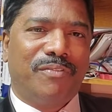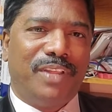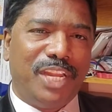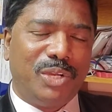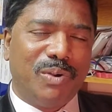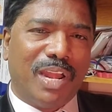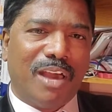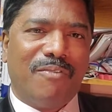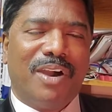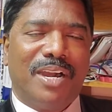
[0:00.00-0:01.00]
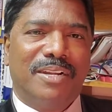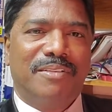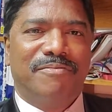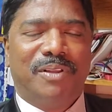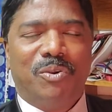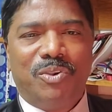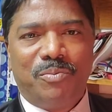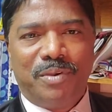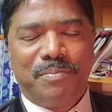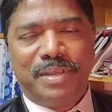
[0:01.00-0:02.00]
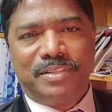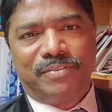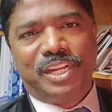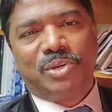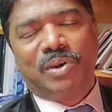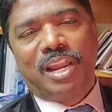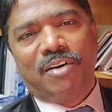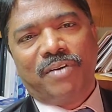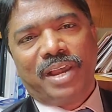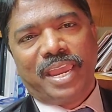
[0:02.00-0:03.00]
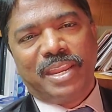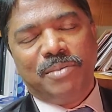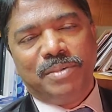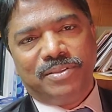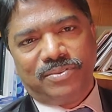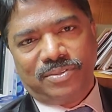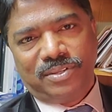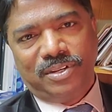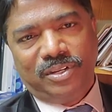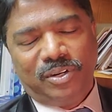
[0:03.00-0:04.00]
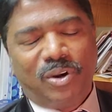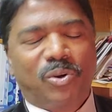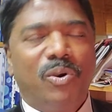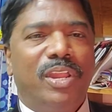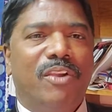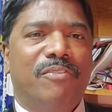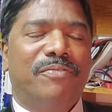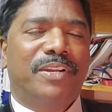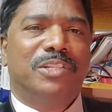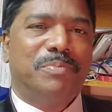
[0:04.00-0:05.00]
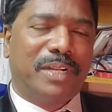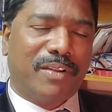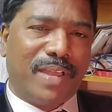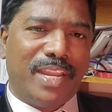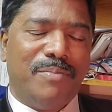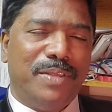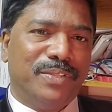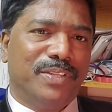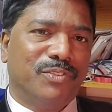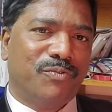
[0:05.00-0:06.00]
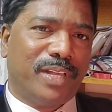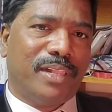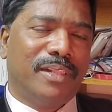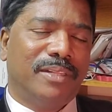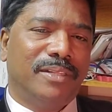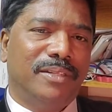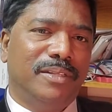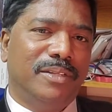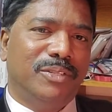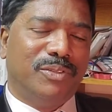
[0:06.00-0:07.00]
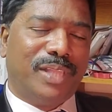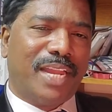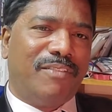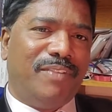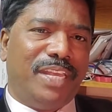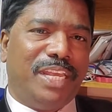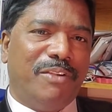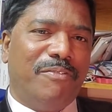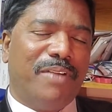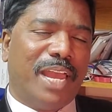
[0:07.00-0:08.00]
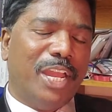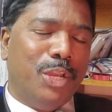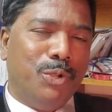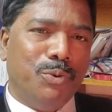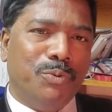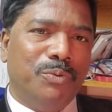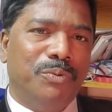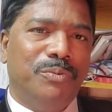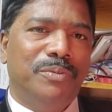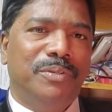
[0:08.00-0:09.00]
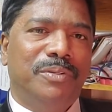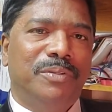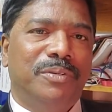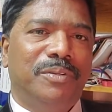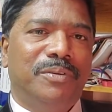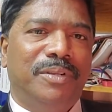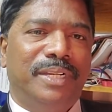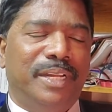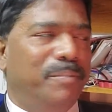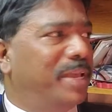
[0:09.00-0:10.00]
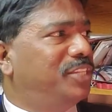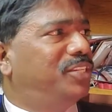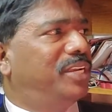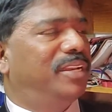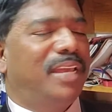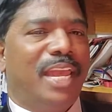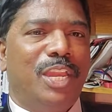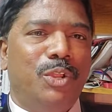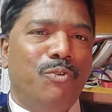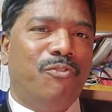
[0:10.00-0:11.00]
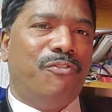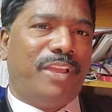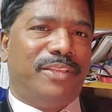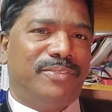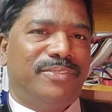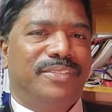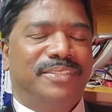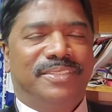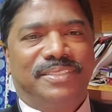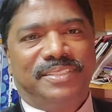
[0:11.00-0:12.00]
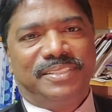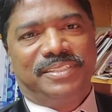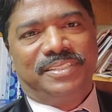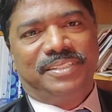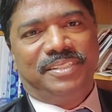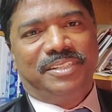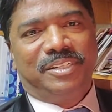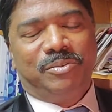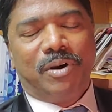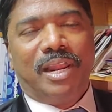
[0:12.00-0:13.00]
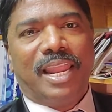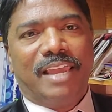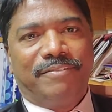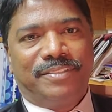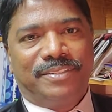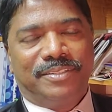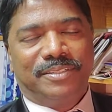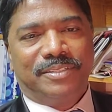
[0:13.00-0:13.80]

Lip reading: We need to love our fellow human beings. We need to love our enemies. Not only our friends, but our enemies as well. So that we give a new dimension, a new face to our lives.